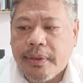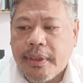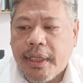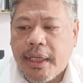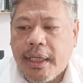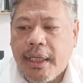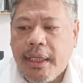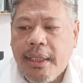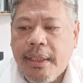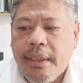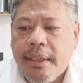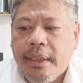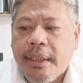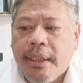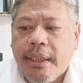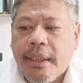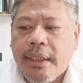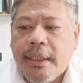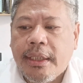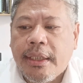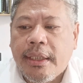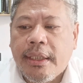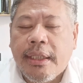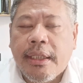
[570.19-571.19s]
Okay,
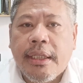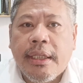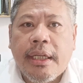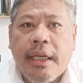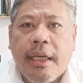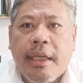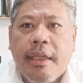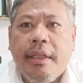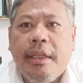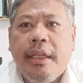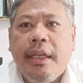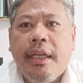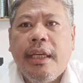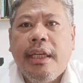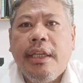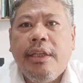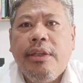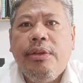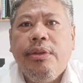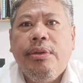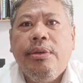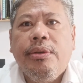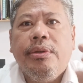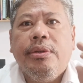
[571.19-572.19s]
and then
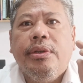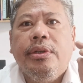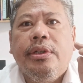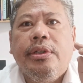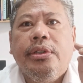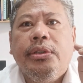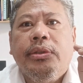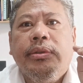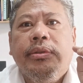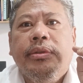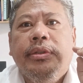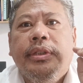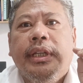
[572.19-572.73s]
you go to